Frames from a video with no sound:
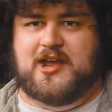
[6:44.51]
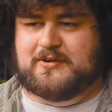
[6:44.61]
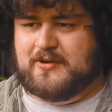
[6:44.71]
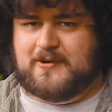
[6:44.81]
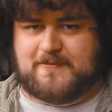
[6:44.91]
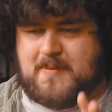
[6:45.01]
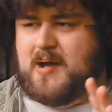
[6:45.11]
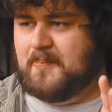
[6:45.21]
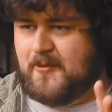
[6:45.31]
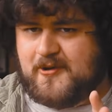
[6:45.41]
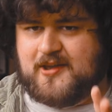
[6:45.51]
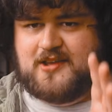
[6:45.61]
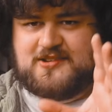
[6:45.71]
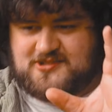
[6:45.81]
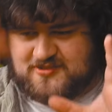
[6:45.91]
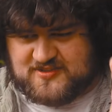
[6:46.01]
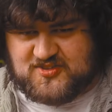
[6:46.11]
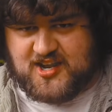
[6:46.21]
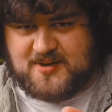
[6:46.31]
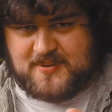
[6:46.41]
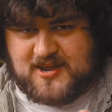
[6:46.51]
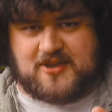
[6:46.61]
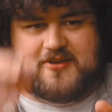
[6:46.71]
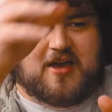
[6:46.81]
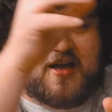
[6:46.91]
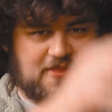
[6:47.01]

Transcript: it'll go from our broker to the second Pico,